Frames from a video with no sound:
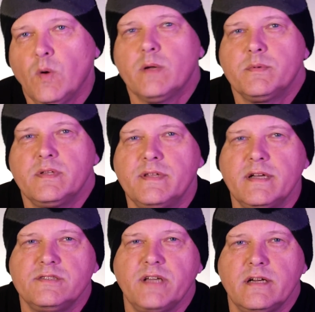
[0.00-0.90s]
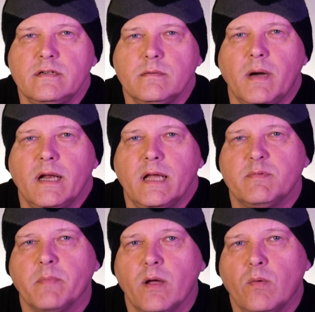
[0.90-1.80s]
Welcome to the Data Janitor. My name
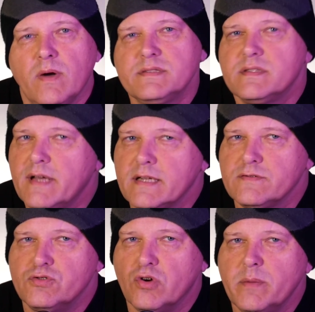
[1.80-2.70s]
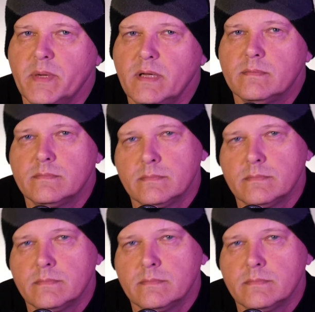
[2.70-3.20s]
is Mike West and thanks for joining me.